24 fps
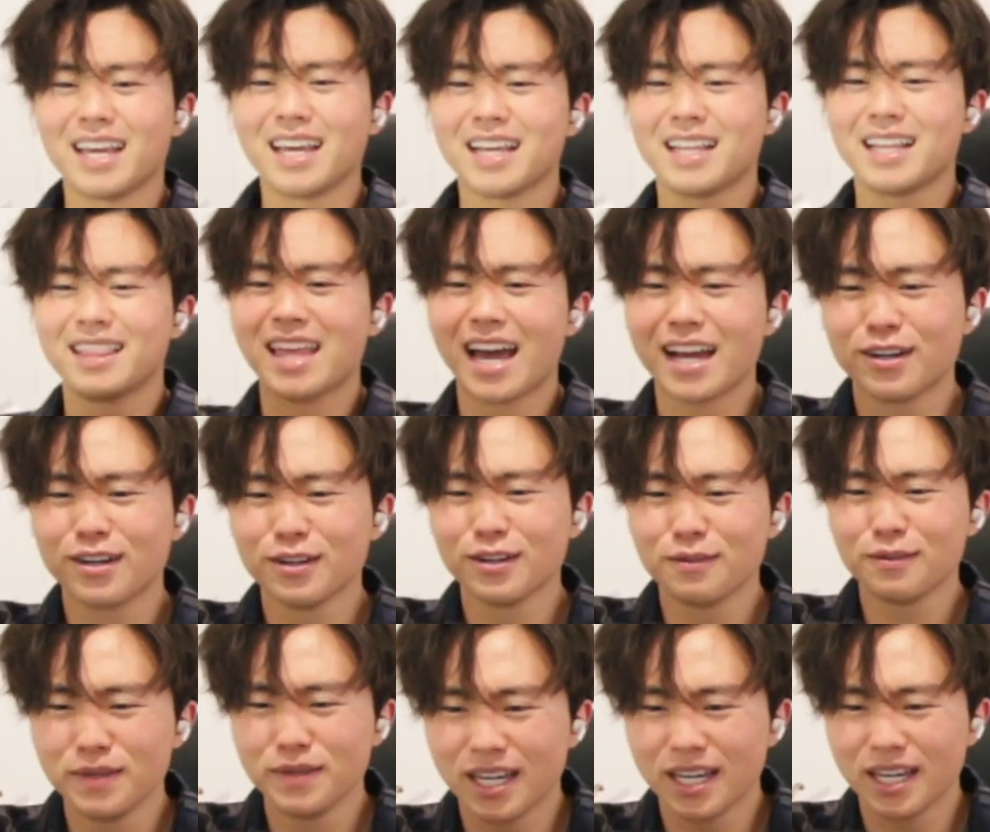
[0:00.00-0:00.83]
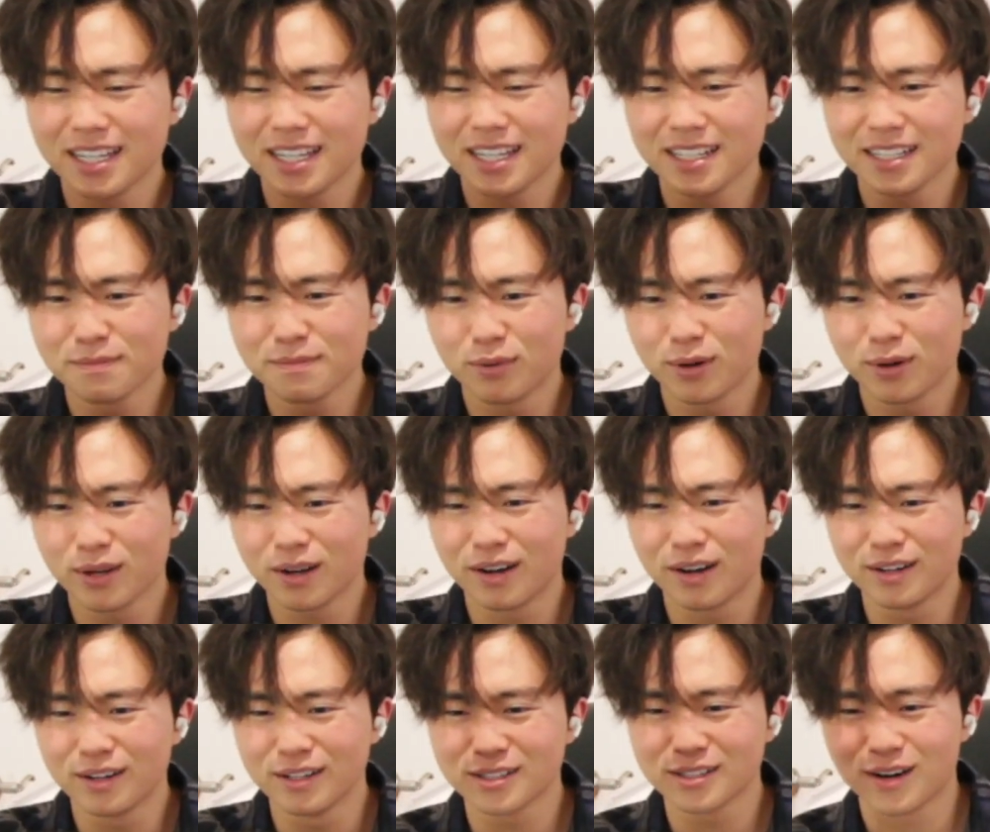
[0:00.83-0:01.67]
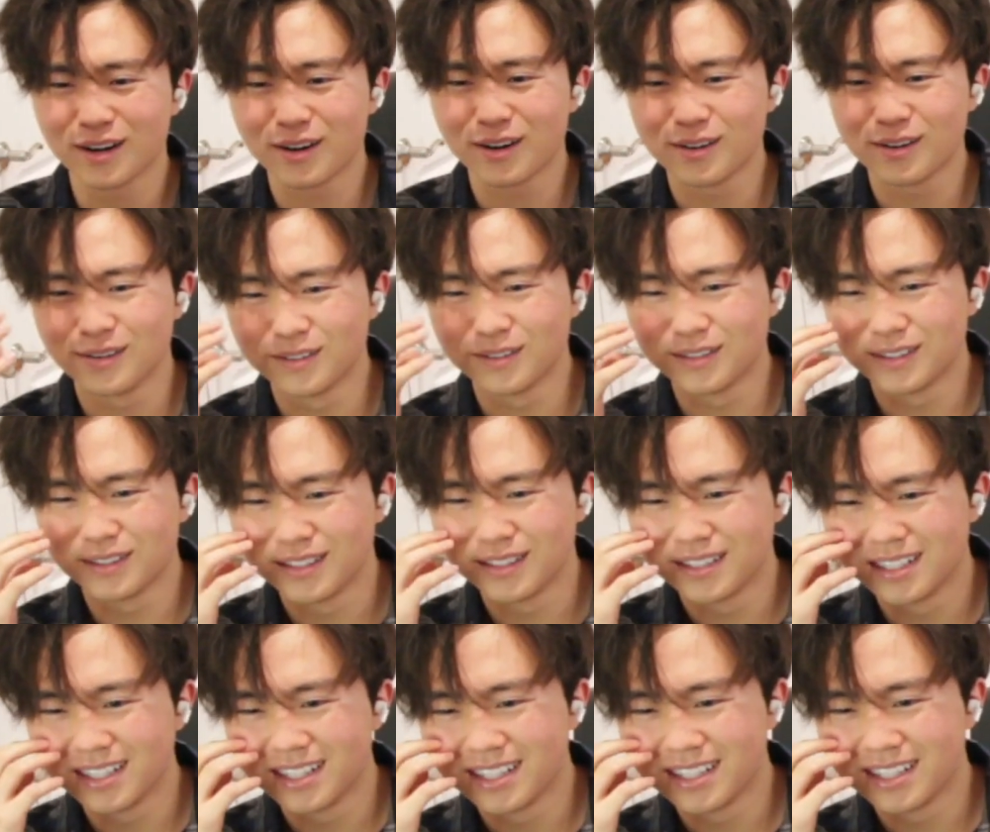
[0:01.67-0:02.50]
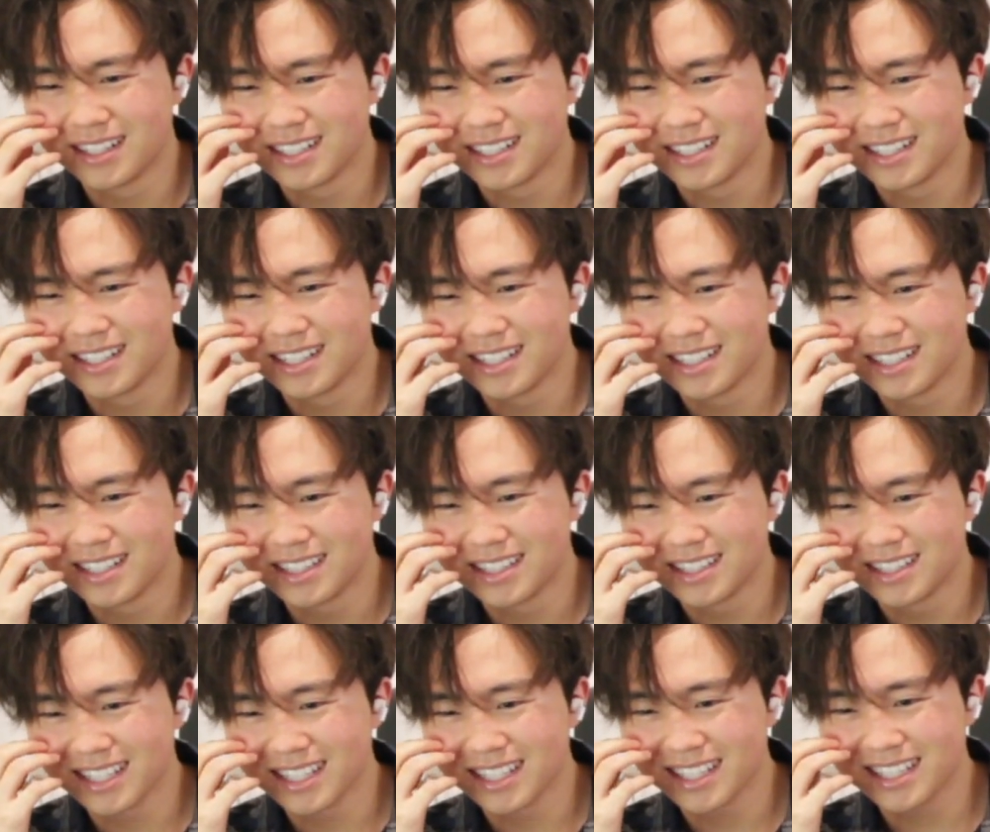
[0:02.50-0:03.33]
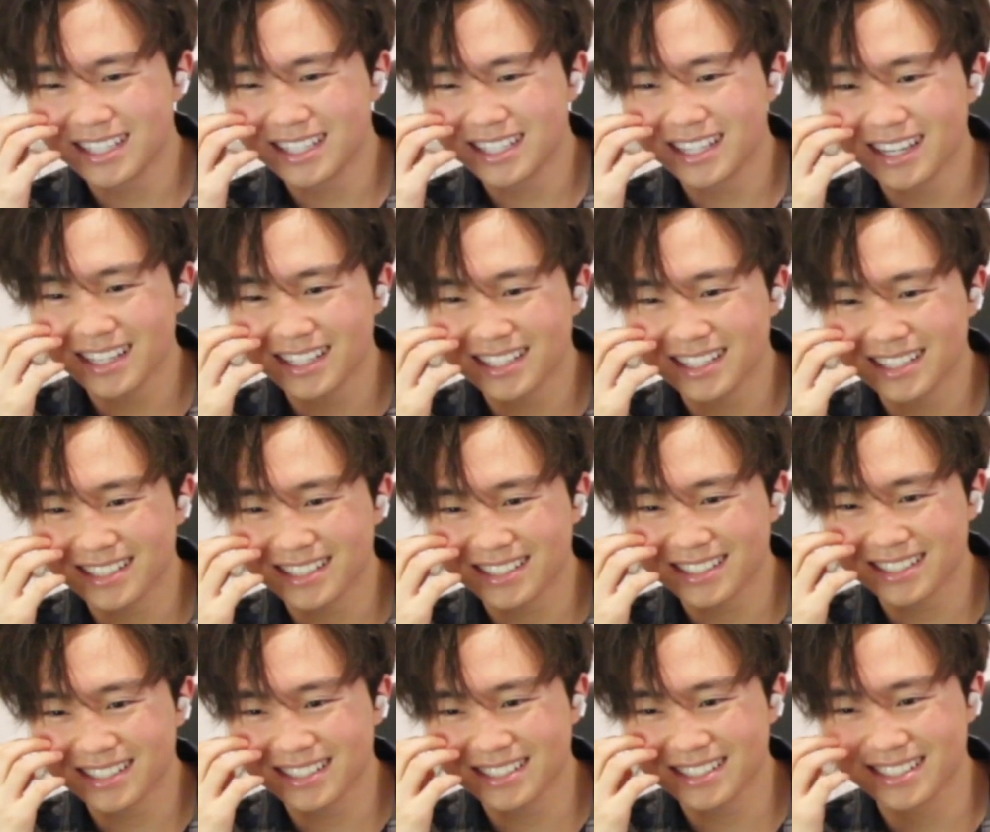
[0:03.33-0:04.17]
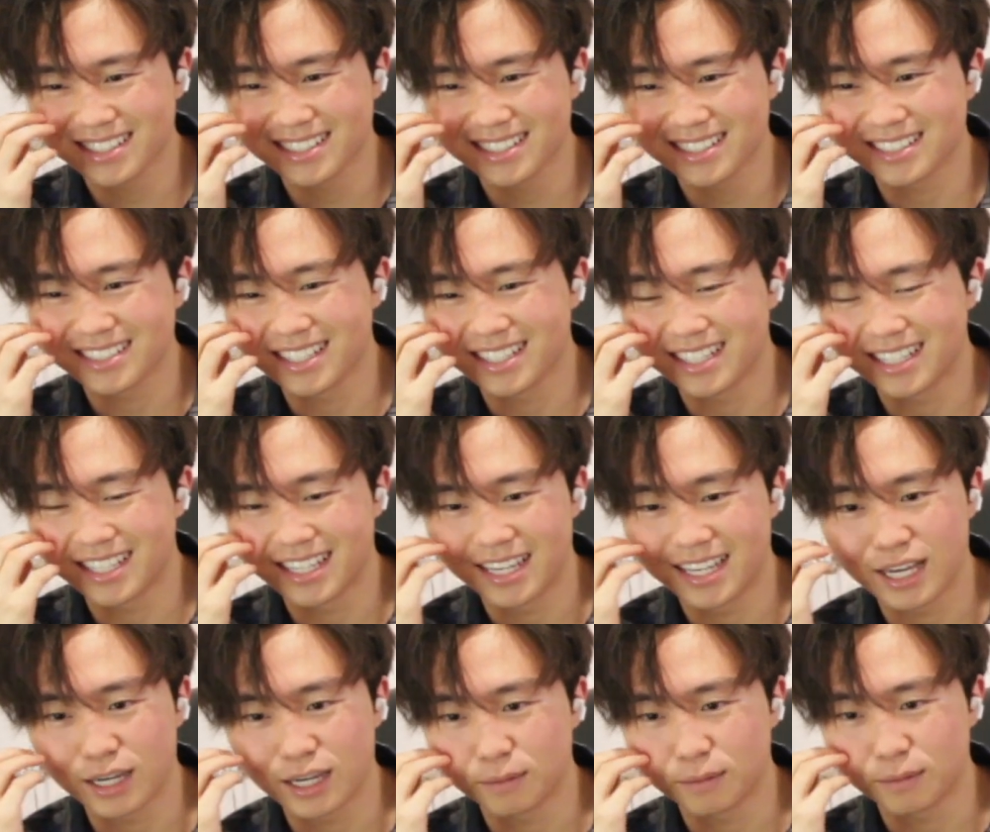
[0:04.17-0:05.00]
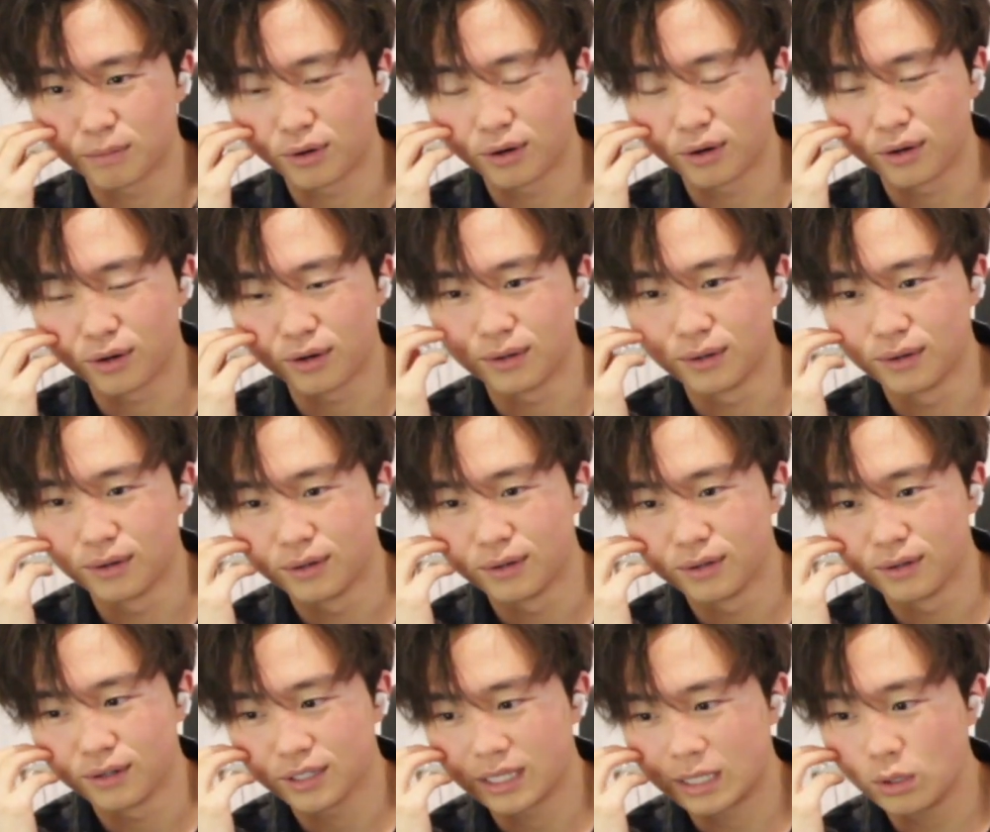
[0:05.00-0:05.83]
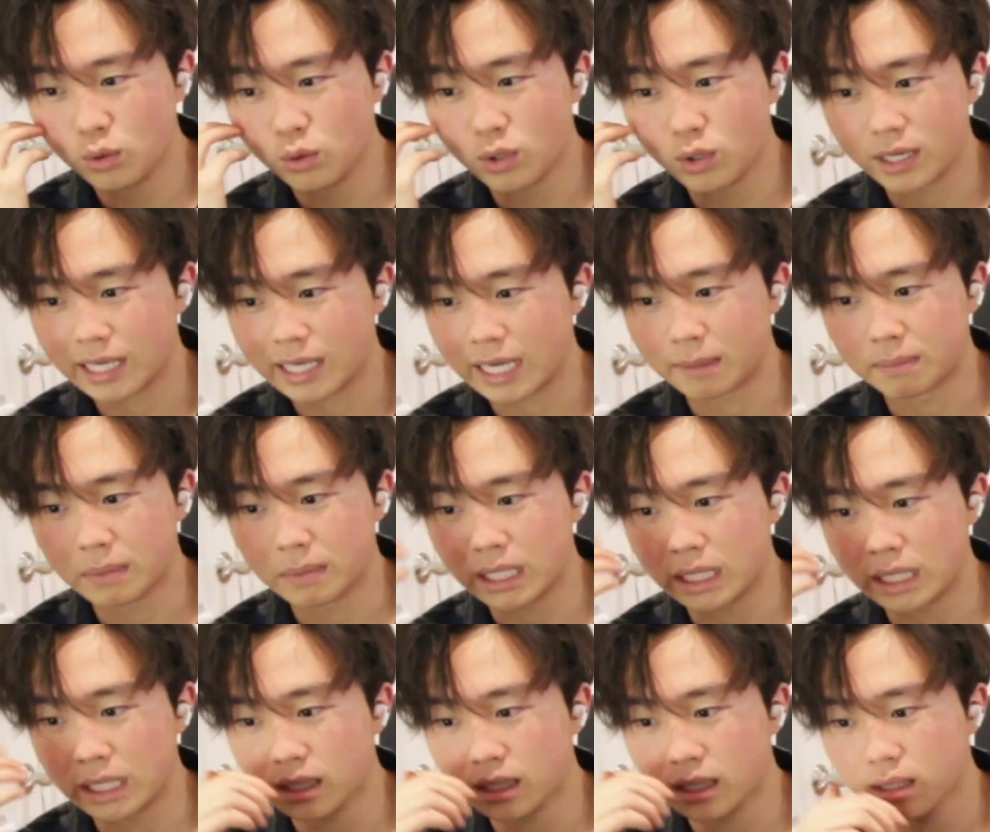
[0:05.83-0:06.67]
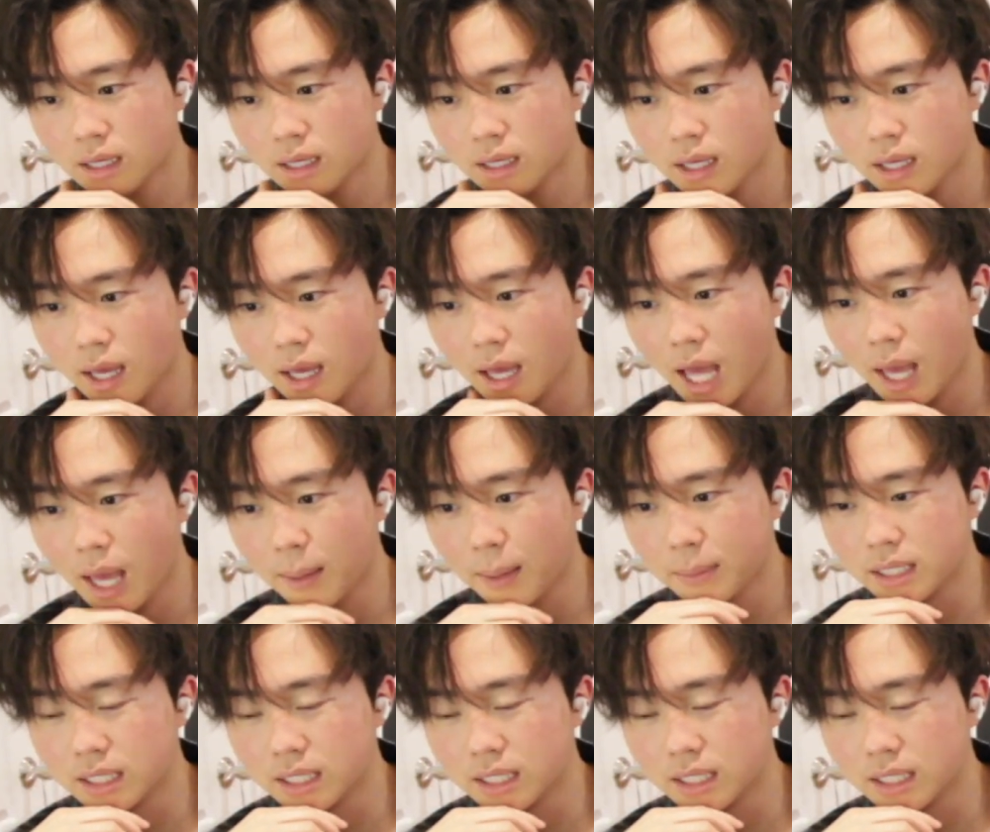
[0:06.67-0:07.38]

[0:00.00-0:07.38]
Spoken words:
Like, that could be a killing point on its own. The kick, bro. You can kick me. I